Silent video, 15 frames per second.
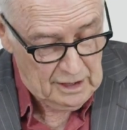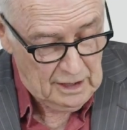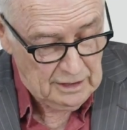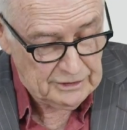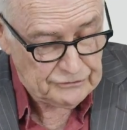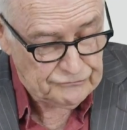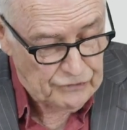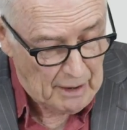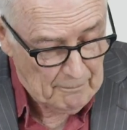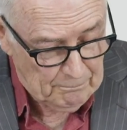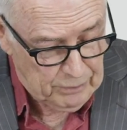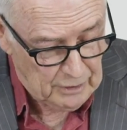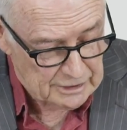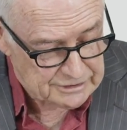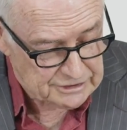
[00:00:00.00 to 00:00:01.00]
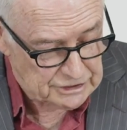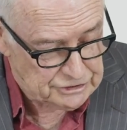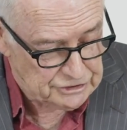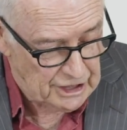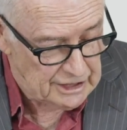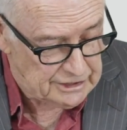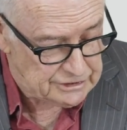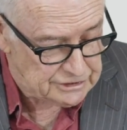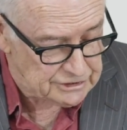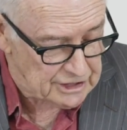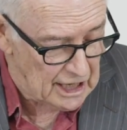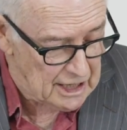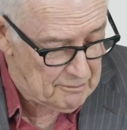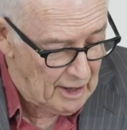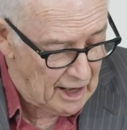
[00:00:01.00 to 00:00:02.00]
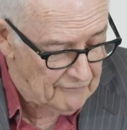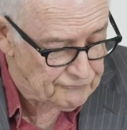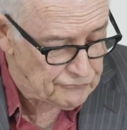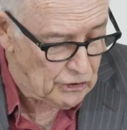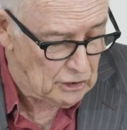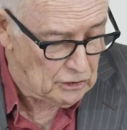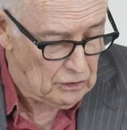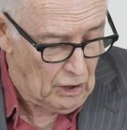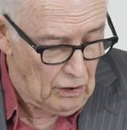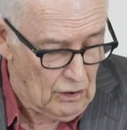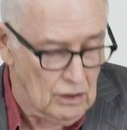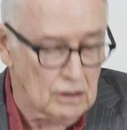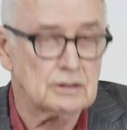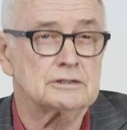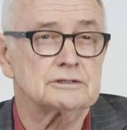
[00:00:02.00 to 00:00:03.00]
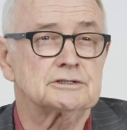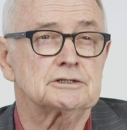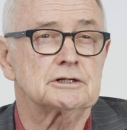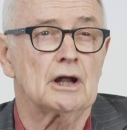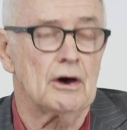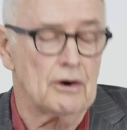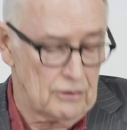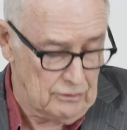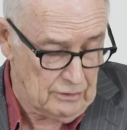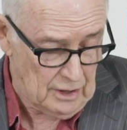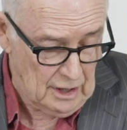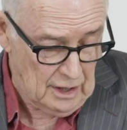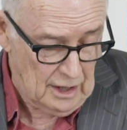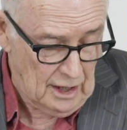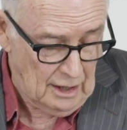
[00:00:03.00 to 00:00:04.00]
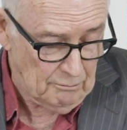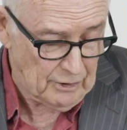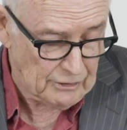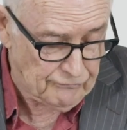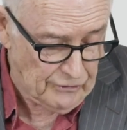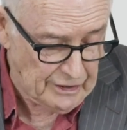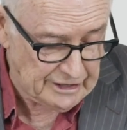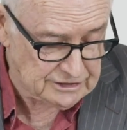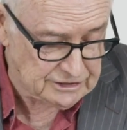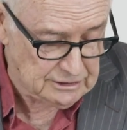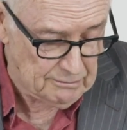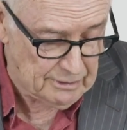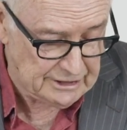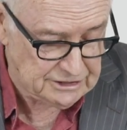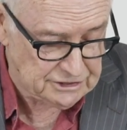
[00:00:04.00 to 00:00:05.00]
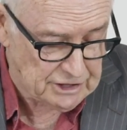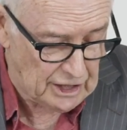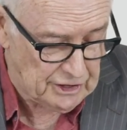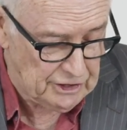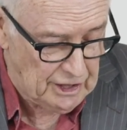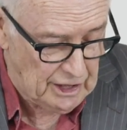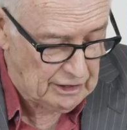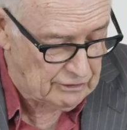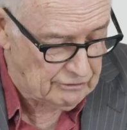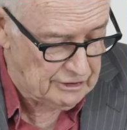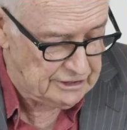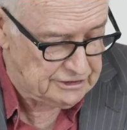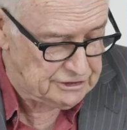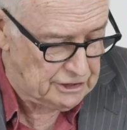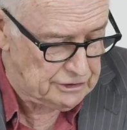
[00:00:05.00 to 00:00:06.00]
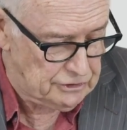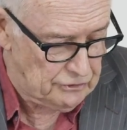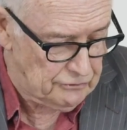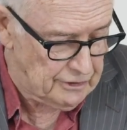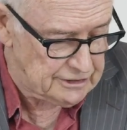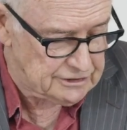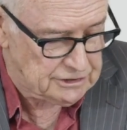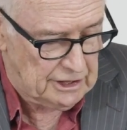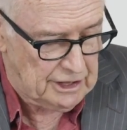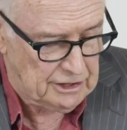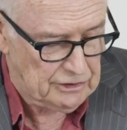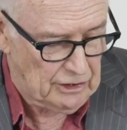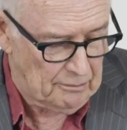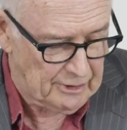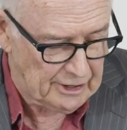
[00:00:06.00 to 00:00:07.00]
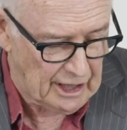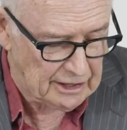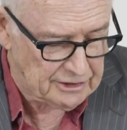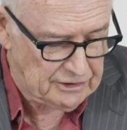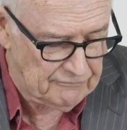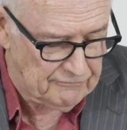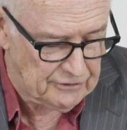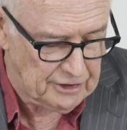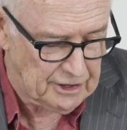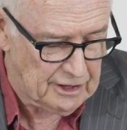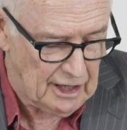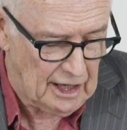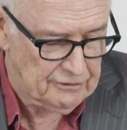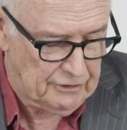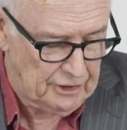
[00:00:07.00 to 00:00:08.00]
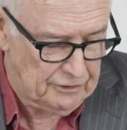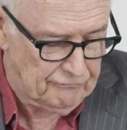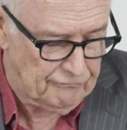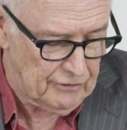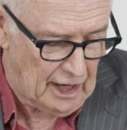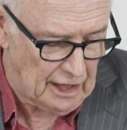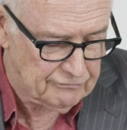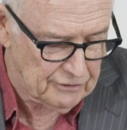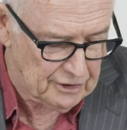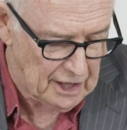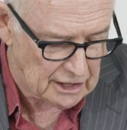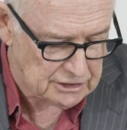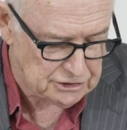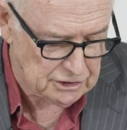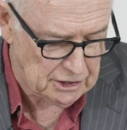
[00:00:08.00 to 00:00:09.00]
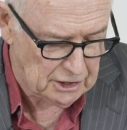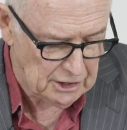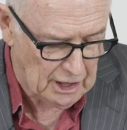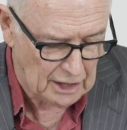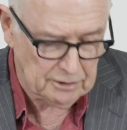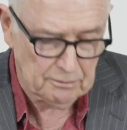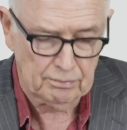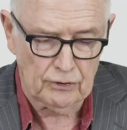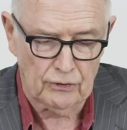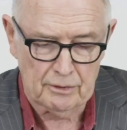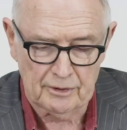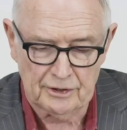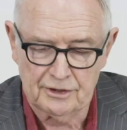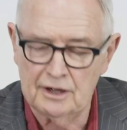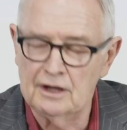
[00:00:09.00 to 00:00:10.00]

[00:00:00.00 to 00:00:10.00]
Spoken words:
The Trump policy changes came after a long, slow, but reasonably steady increase in US economic activity and reduction in unemployment